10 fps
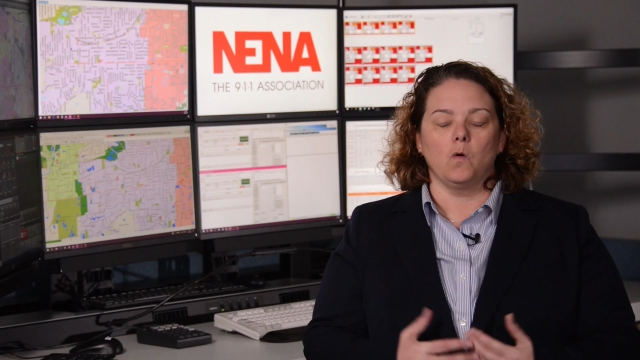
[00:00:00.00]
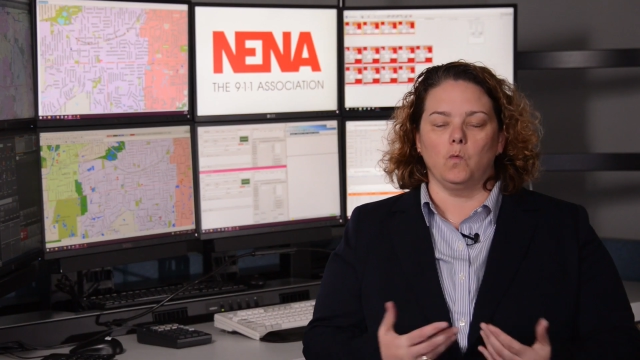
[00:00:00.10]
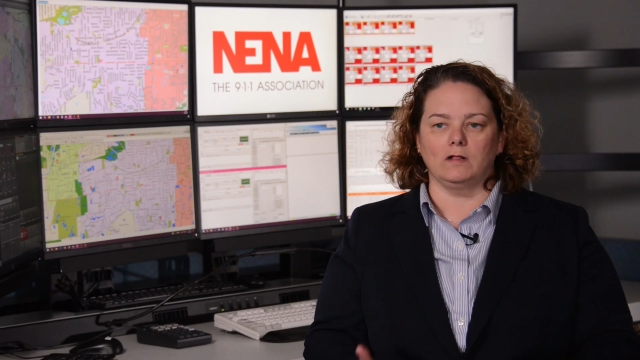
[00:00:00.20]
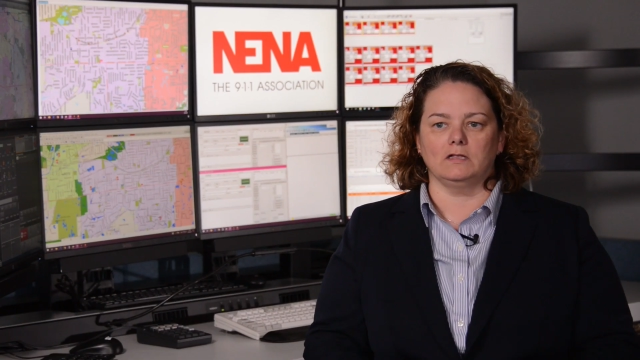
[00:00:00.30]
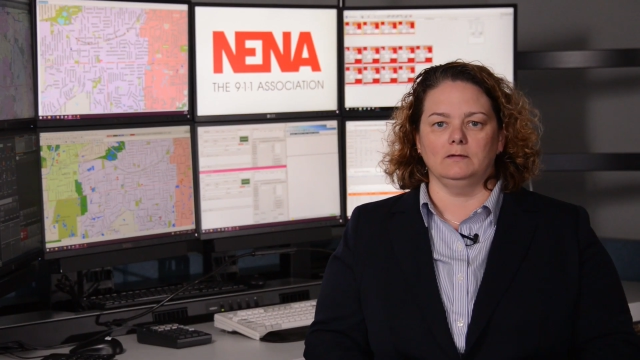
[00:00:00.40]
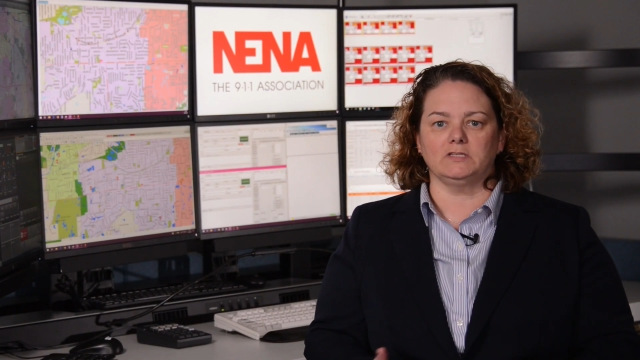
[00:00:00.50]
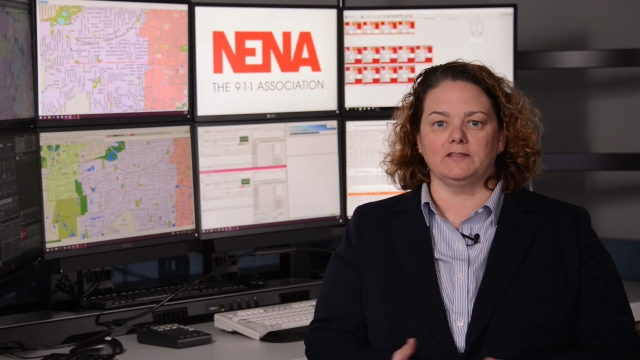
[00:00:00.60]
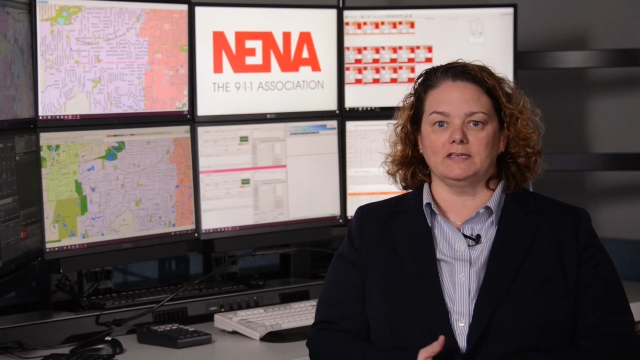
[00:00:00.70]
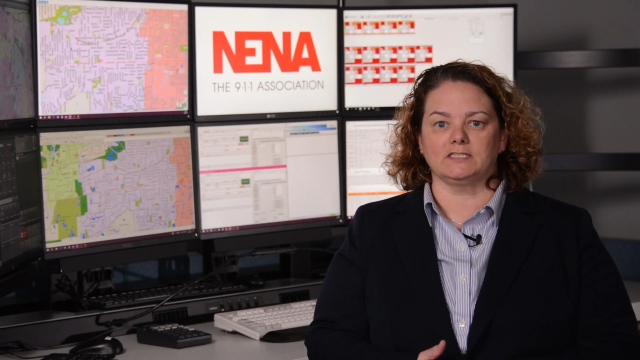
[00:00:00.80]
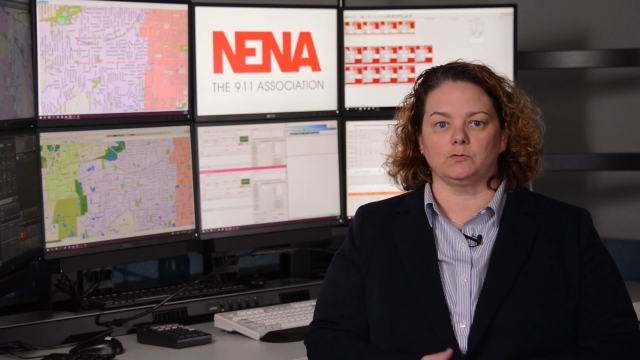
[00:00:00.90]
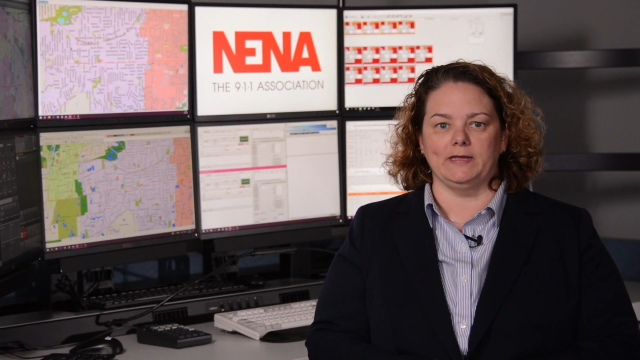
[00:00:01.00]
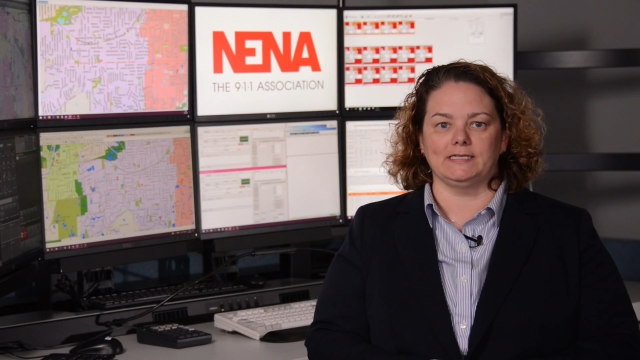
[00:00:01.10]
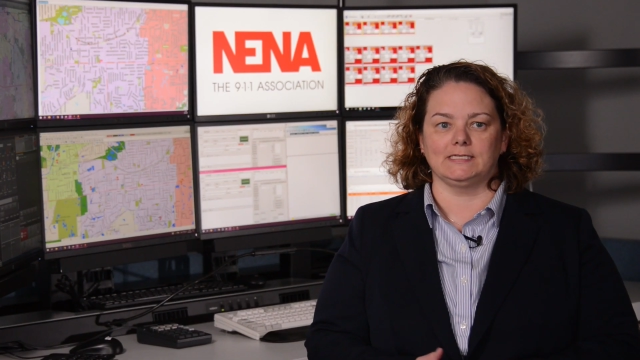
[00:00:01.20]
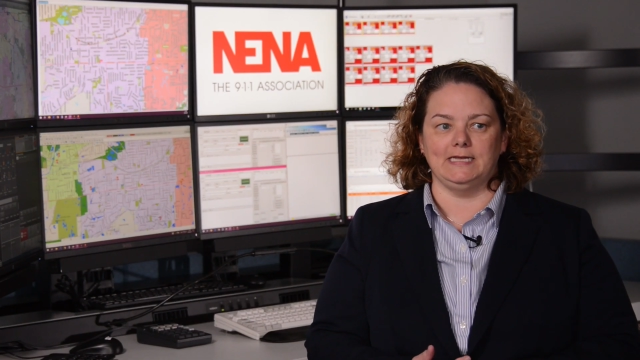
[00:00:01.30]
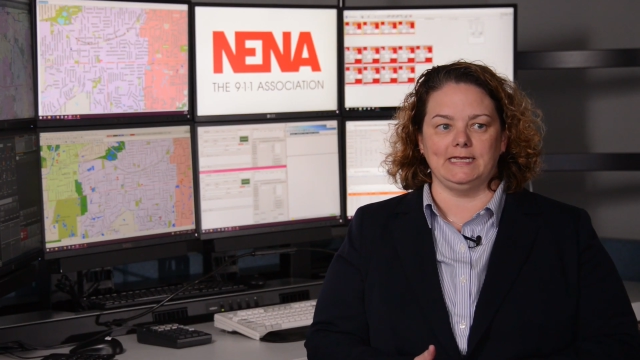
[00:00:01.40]
Welcome to this
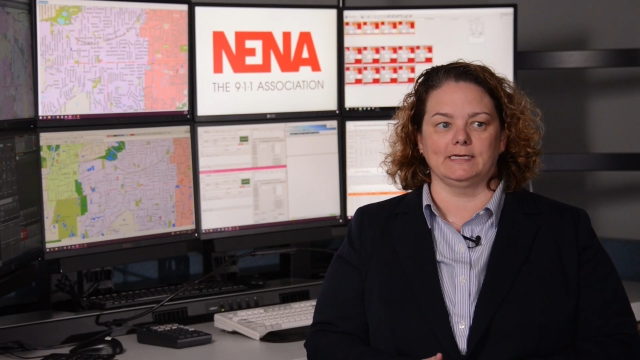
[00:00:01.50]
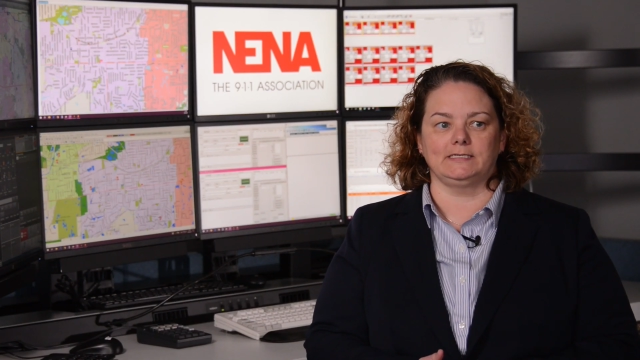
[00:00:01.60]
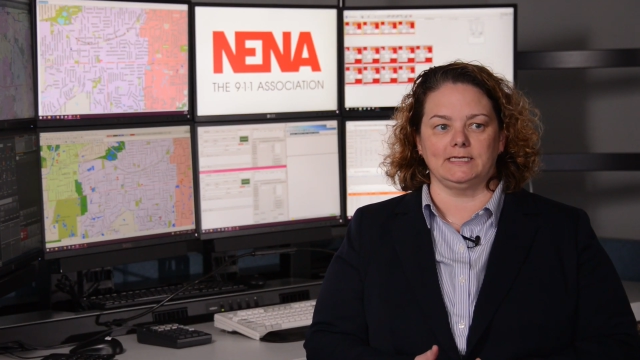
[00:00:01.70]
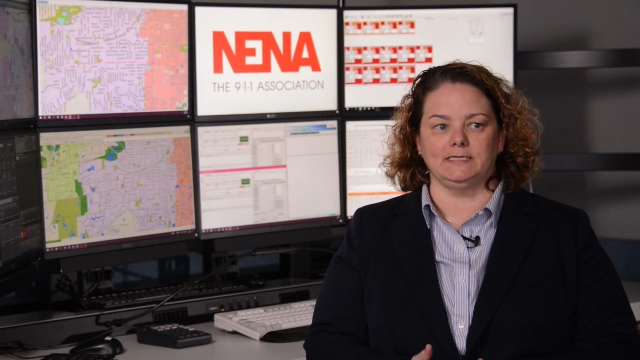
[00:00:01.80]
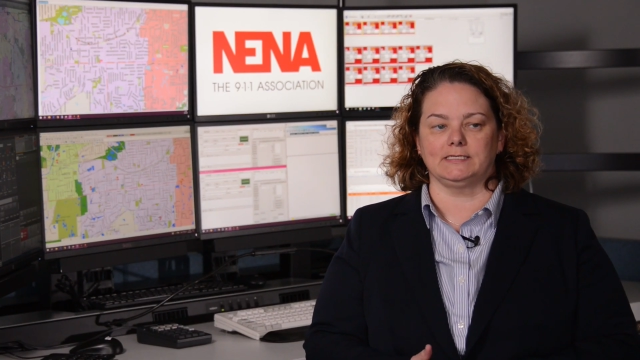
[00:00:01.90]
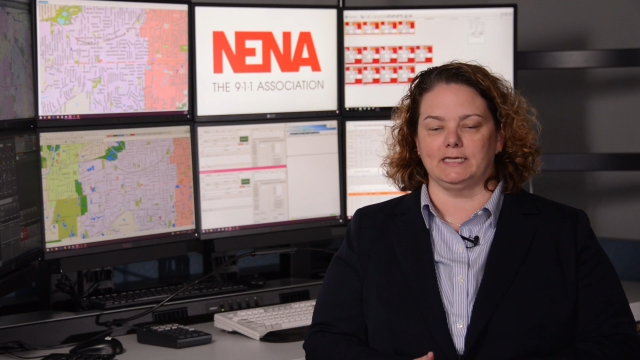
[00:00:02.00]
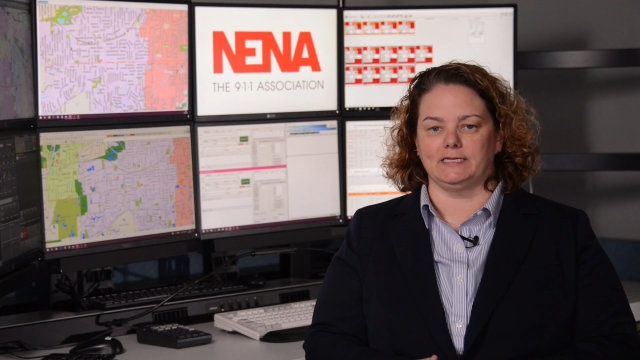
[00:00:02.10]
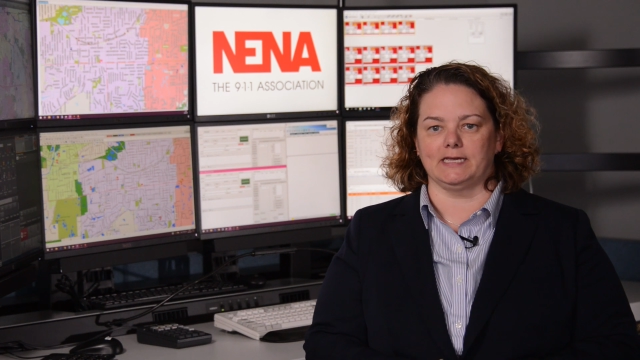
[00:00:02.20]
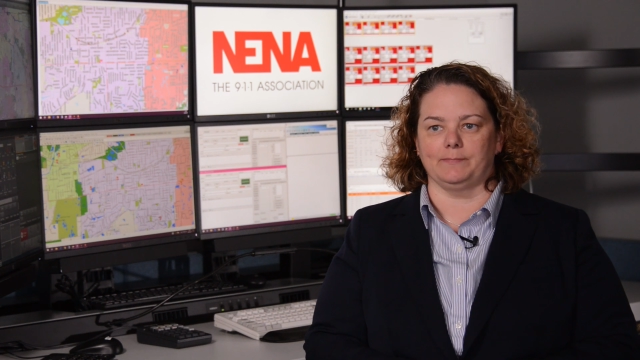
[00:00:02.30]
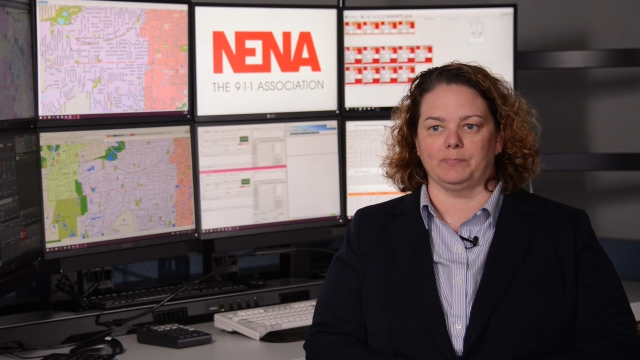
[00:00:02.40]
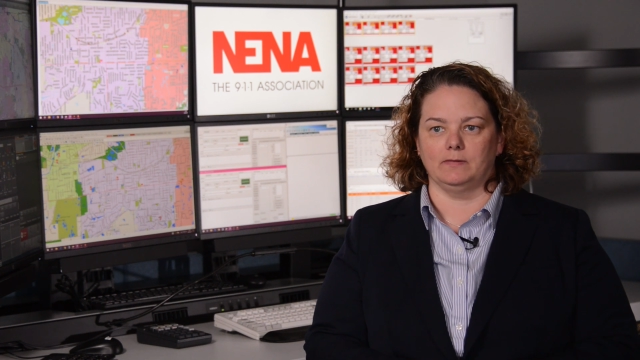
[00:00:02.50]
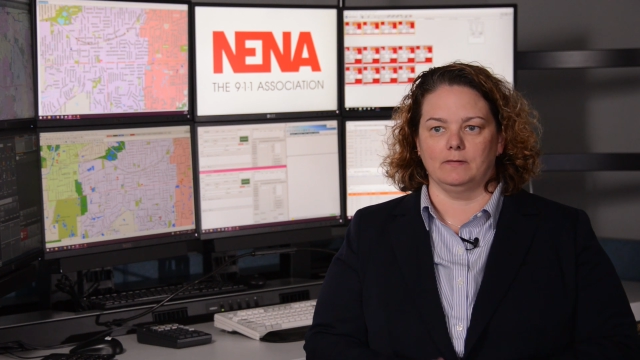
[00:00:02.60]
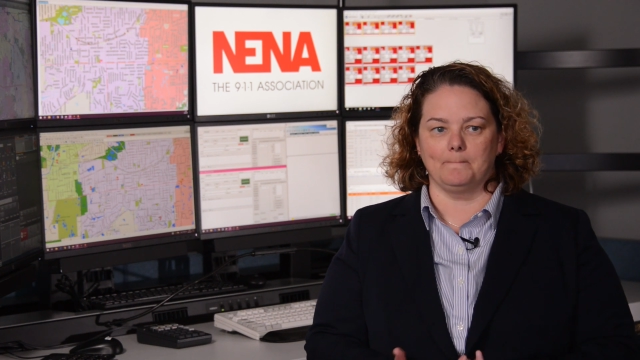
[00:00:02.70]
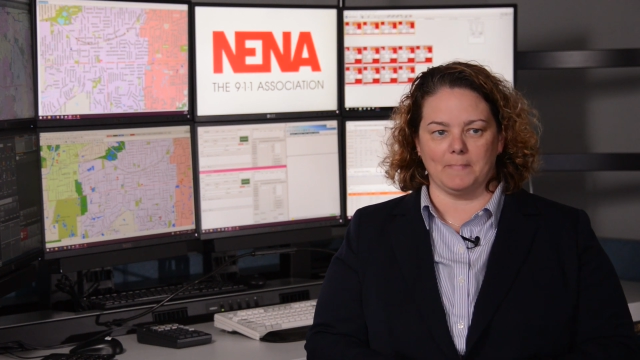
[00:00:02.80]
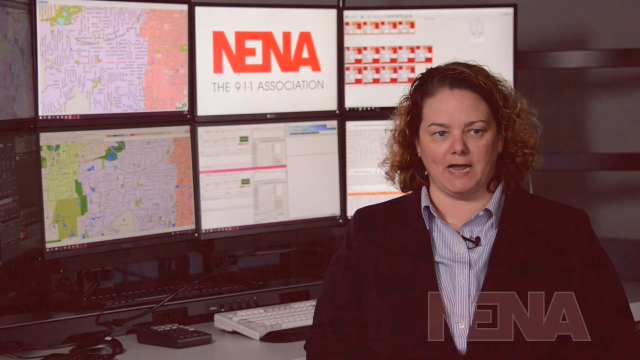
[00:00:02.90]
week's NENA TC Tip.
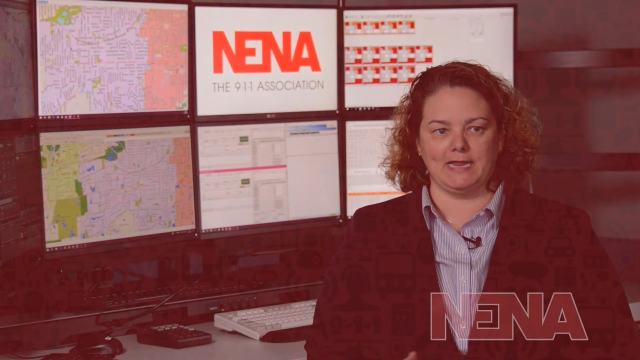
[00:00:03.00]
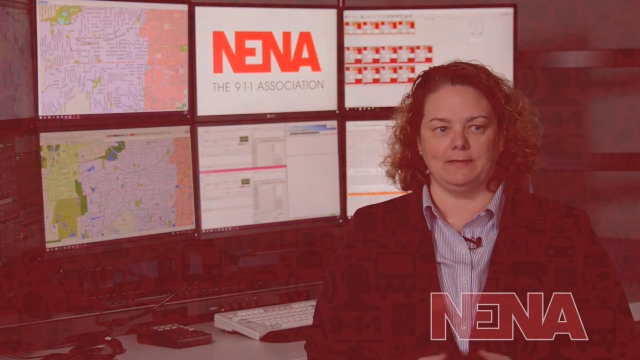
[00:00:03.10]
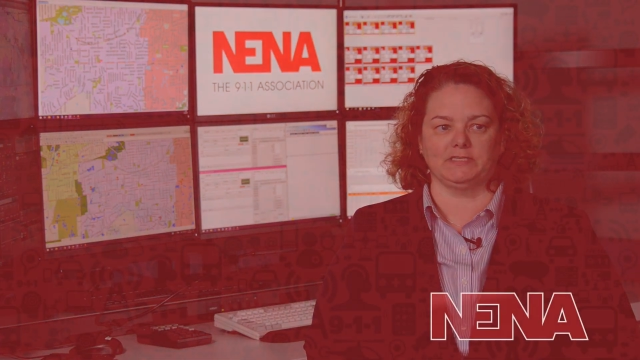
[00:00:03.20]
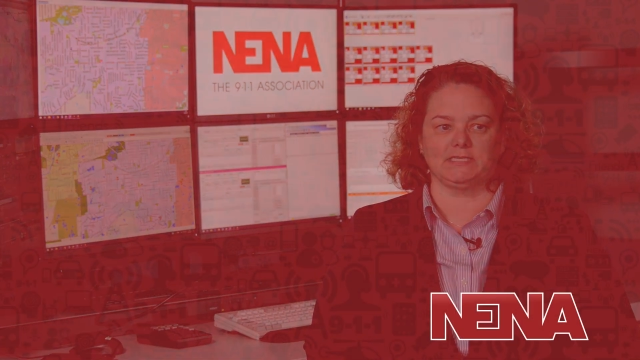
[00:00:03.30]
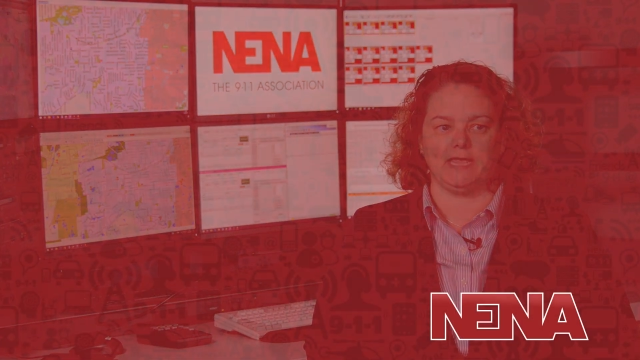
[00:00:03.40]
My name is